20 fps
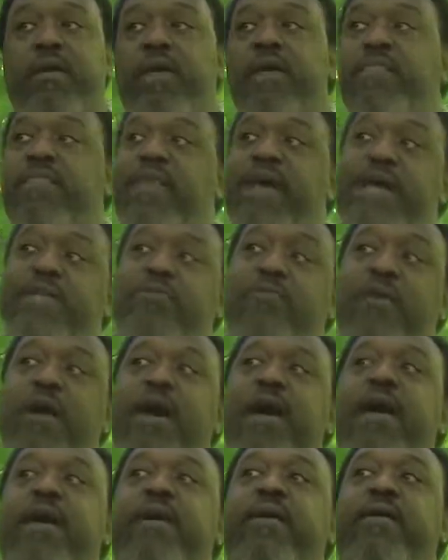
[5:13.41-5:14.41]
And that's
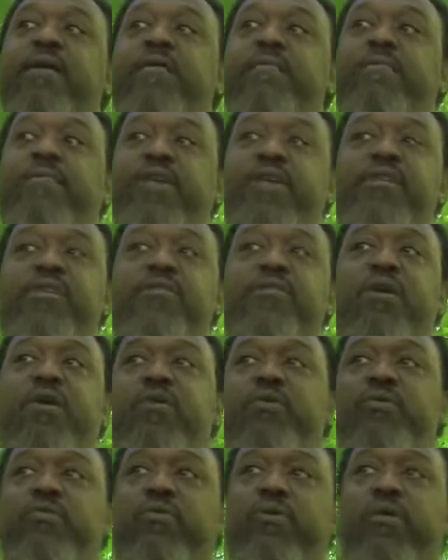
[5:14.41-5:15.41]
why these songs